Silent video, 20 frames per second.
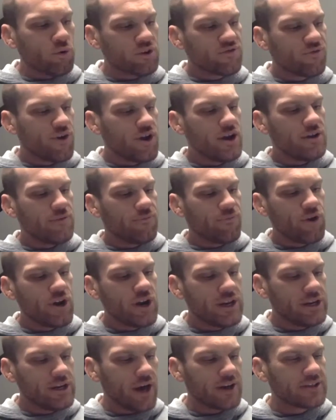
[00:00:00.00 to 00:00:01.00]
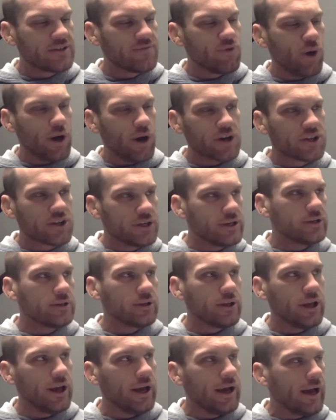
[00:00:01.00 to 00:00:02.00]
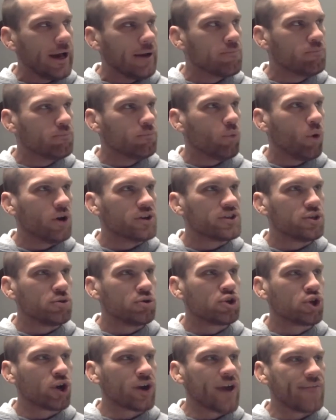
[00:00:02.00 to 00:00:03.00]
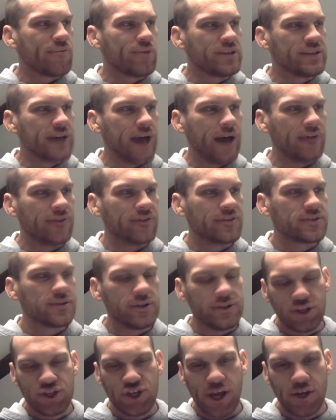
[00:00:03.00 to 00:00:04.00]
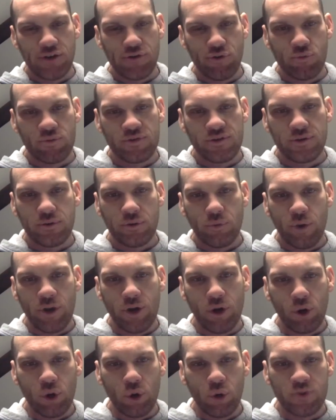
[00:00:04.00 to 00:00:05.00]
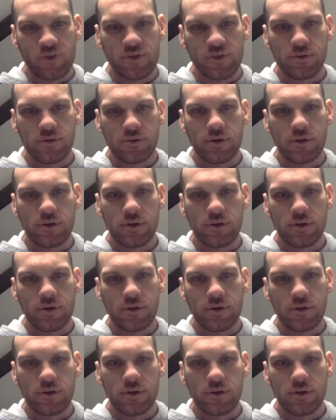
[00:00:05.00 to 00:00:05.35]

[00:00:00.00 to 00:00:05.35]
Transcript: was really, really nice of you, actually, was you shook everybody's hands in the change rooms, win or lose.